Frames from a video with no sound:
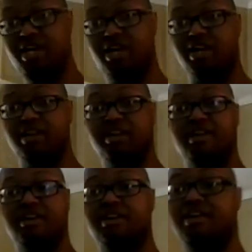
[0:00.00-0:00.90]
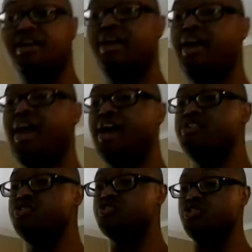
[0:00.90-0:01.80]
in and
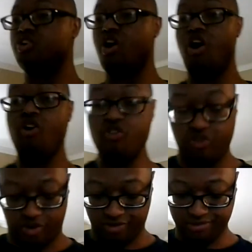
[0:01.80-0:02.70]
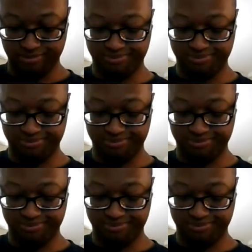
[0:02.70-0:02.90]
just took over.